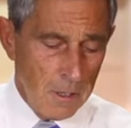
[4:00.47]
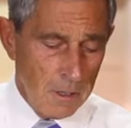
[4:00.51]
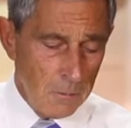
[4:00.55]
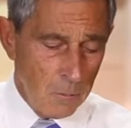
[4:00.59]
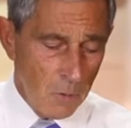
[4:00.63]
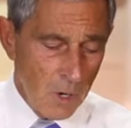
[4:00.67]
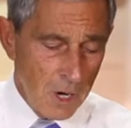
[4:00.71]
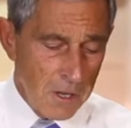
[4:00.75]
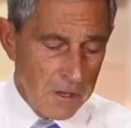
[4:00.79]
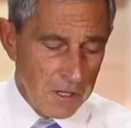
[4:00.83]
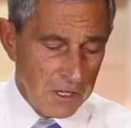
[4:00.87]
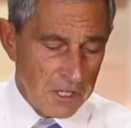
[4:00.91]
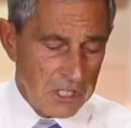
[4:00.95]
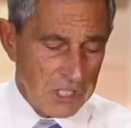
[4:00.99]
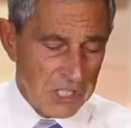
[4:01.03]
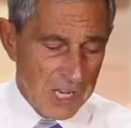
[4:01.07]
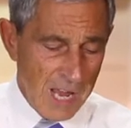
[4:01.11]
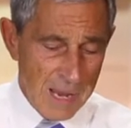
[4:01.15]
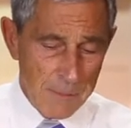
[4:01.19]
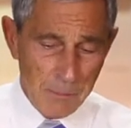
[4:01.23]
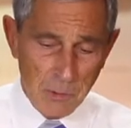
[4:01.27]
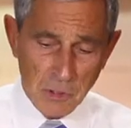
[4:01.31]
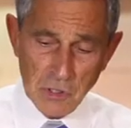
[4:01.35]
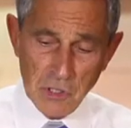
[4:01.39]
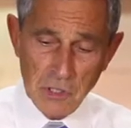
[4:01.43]
one of the
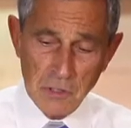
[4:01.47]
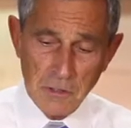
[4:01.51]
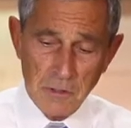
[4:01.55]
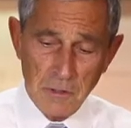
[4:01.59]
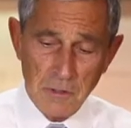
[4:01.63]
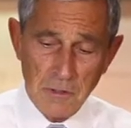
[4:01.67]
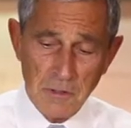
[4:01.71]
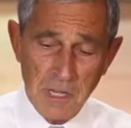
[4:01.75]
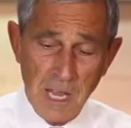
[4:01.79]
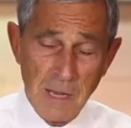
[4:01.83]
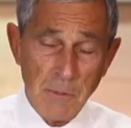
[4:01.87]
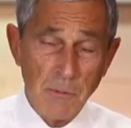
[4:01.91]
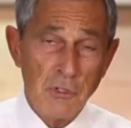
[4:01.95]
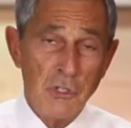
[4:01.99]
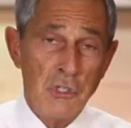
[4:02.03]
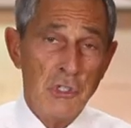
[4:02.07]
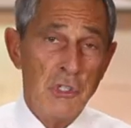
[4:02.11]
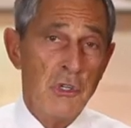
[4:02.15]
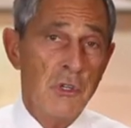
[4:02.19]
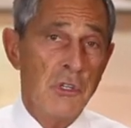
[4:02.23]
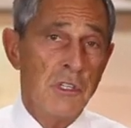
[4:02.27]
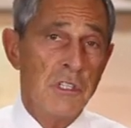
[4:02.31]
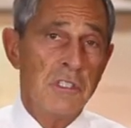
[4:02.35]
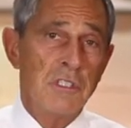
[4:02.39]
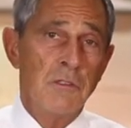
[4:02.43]
disciples, his name was
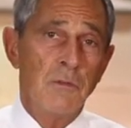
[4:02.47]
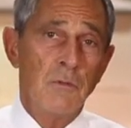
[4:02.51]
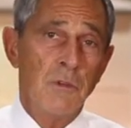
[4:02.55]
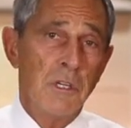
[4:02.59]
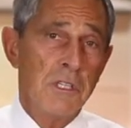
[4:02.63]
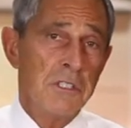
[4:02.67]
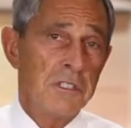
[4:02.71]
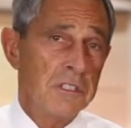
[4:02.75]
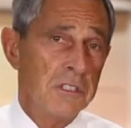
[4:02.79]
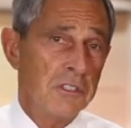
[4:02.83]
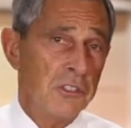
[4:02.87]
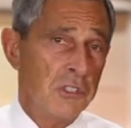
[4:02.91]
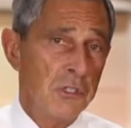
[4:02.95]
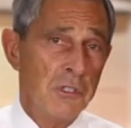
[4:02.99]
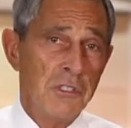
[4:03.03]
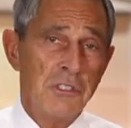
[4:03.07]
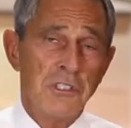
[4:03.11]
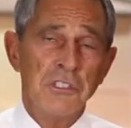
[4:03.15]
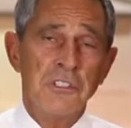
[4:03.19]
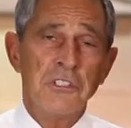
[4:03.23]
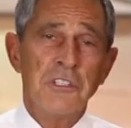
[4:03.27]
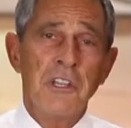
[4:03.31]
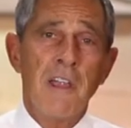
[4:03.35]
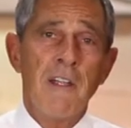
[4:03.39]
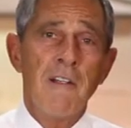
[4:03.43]
Judas, it wasn't
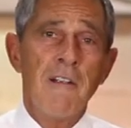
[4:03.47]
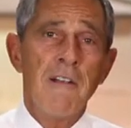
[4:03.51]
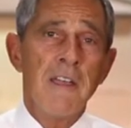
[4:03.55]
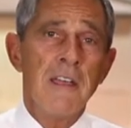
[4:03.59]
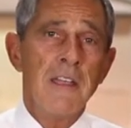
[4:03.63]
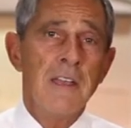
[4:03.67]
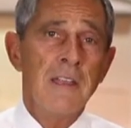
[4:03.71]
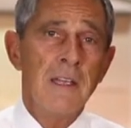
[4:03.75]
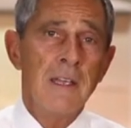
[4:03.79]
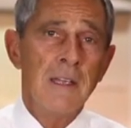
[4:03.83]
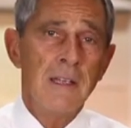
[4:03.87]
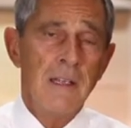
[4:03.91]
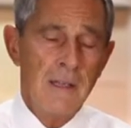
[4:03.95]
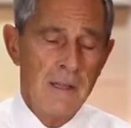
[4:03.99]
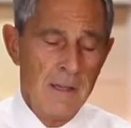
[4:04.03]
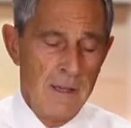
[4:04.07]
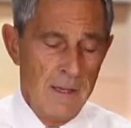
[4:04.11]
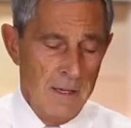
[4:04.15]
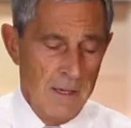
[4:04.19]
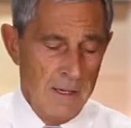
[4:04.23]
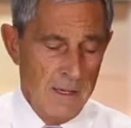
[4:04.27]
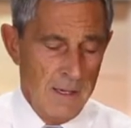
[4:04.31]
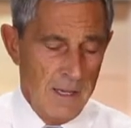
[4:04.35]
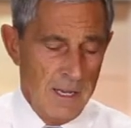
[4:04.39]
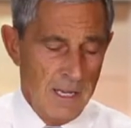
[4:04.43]
Judas Iscariot,
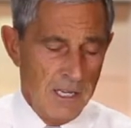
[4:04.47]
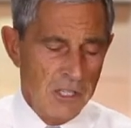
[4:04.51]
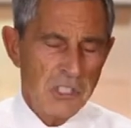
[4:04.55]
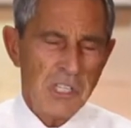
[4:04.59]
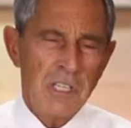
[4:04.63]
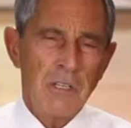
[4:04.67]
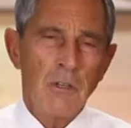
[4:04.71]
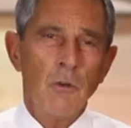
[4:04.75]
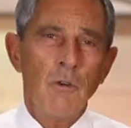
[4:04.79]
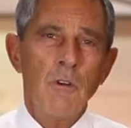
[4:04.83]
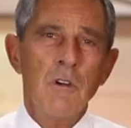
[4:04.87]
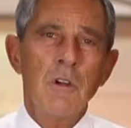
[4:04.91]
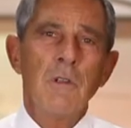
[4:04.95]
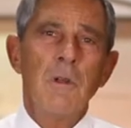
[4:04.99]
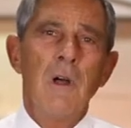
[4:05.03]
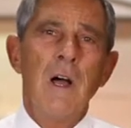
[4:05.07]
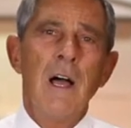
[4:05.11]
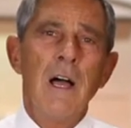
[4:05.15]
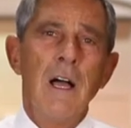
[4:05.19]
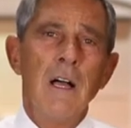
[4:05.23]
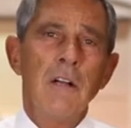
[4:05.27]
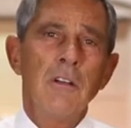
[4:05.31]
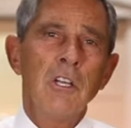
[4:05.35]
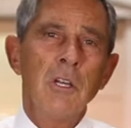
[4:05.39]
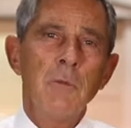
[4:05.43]
he said, Lord,
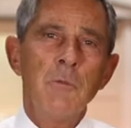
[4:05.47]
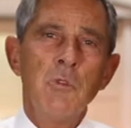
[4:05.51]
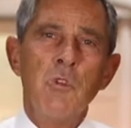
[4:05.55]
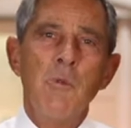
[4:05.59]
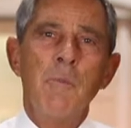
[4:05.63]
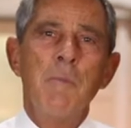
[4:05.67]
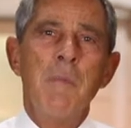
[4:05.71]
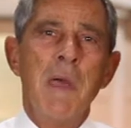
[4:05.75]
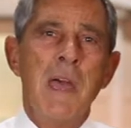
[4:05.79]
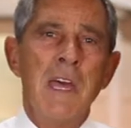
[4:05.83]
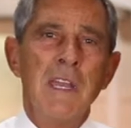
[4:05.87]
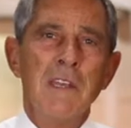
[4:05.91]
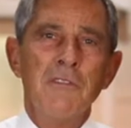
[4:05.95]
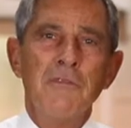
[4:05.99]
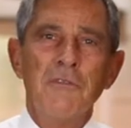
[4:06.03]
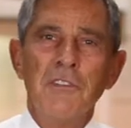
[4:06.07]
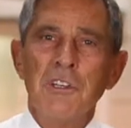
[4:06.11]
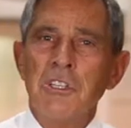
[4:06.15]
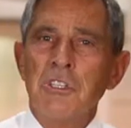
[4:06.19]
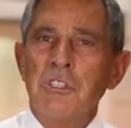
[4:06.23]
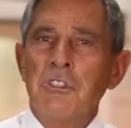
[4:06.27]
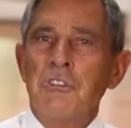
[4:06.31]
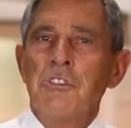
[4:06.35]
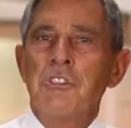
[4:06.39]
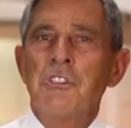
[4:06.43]
how come you
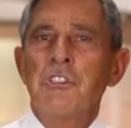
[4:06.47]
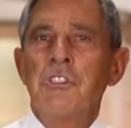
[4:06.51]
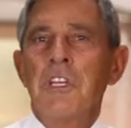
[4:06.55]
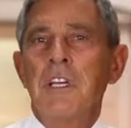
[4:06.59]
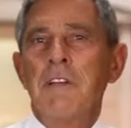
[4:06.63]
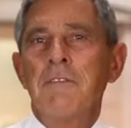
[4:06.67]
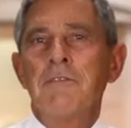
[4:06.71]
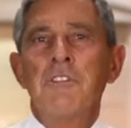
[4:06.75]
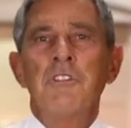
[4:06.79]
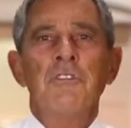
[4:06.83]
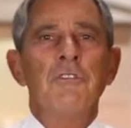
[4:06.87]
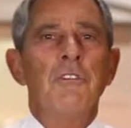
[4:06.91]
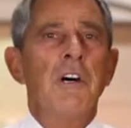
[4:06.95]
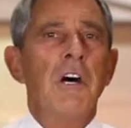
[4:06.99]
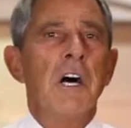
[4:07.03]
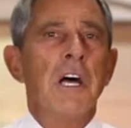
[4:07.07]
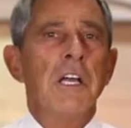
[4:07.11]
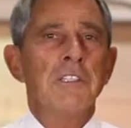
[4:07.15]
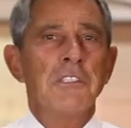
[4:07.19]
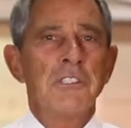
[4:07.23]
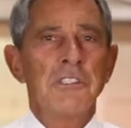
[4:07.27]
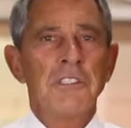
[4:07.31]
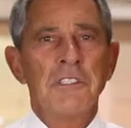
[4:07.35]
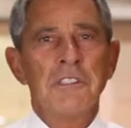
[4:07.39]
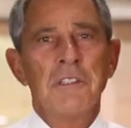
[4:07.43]
manifest yourself to
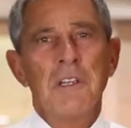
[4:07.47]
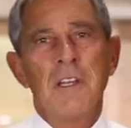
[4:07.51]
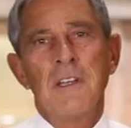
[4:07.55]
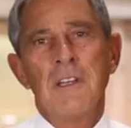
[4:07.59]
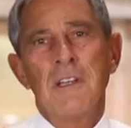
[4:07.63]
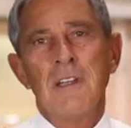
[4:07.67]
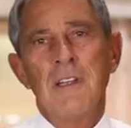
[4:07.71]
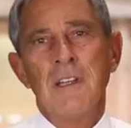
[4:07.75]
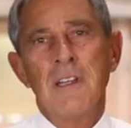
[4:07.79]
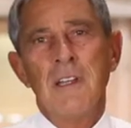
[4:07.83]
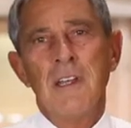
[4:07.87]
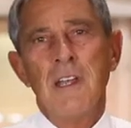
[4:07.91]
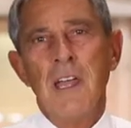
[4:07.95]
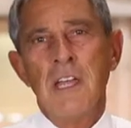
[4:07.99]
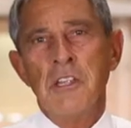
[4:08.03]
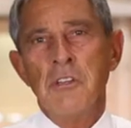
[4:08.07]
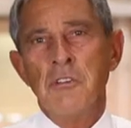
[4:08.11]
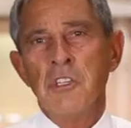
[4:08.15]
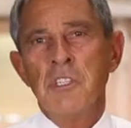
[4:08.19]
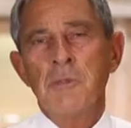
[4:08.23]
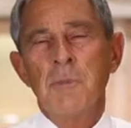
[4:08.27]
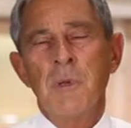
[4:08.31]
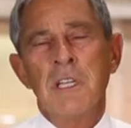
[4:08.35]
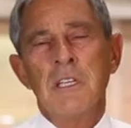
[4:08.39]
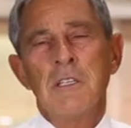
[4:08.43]
us and
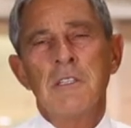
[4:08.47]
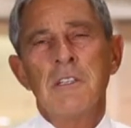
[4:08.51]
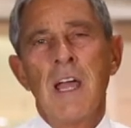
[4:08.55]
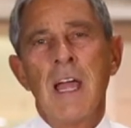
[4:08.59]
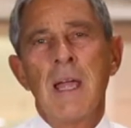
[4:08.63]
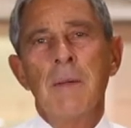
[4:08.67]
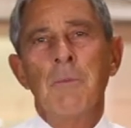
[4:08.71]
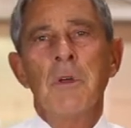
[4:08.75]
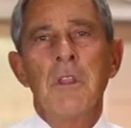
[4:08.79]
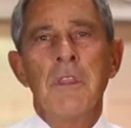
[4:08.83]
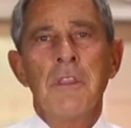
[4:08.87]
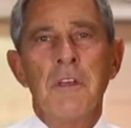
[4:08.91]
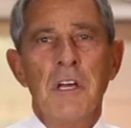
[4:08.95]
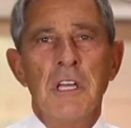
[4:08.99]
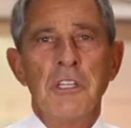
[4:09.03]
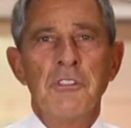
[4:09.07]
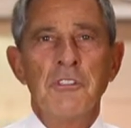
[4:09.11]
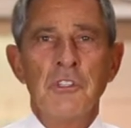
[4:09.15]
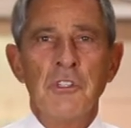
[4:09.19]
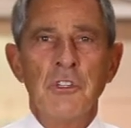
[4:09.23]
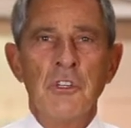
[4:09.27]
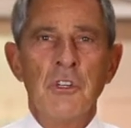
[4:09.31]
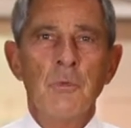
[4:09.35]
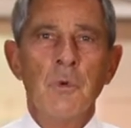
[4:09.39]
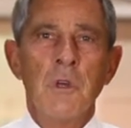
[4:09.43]
you spend time with
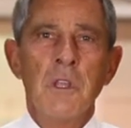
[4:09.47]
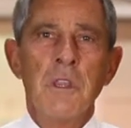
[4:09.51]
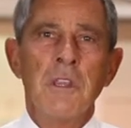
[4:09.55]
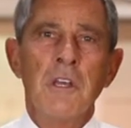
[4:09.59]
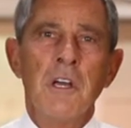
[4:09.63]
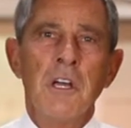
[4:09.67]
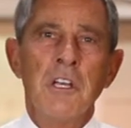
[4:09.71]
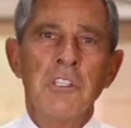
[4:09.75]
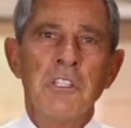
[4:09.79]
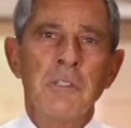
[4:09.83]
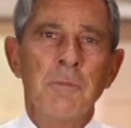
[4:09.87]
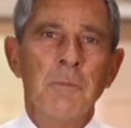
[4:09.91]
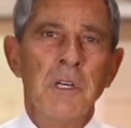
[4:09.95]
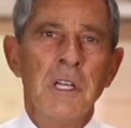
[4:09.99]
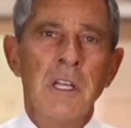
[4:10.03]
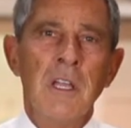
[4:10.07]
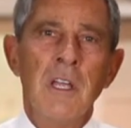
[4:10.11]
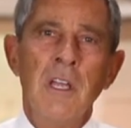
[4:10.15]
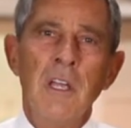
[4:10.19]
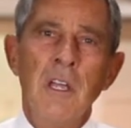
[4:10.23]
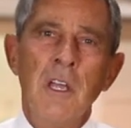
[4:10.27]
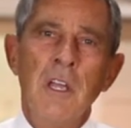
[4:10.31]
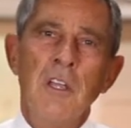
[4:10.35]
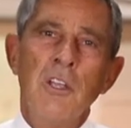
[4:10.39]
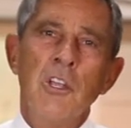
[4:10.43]
us and you're with us, but
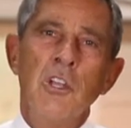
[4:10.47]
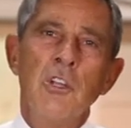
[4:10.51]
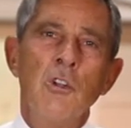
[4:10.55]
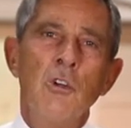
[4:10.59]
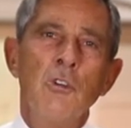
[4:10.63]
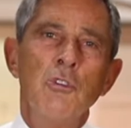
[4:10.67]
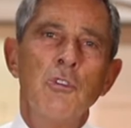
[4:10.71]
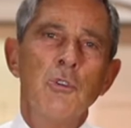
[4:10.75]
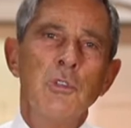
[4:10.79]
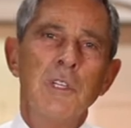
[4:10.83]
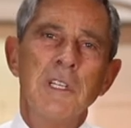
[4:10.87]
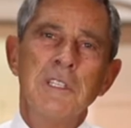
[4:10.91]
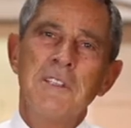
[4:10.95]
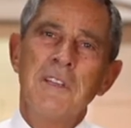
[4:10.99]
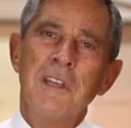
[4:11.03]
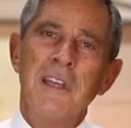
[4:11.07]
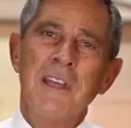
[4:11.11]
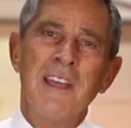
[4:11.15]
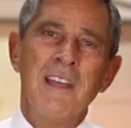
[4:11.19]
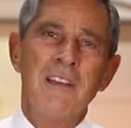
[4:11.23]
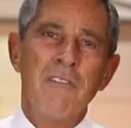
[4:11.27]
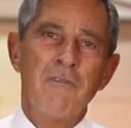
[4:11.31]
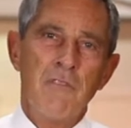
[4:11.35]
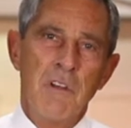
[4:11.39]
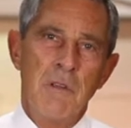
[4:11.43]
you don't do that
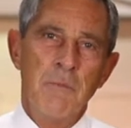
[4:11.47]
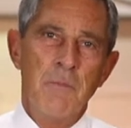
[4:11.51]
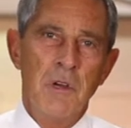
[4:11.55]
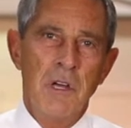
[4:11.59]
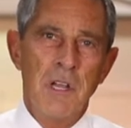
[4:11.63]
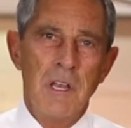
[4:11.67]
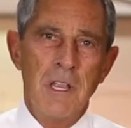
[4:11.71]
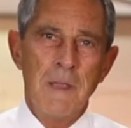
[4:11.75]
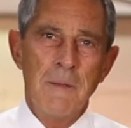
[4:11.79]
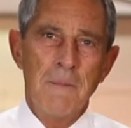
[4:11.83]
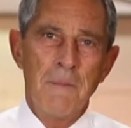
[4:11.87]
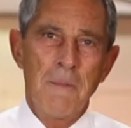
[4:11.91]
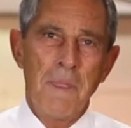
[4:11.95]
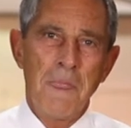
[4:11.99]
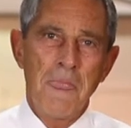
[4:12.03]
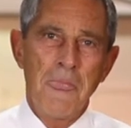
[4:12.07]
to everybody?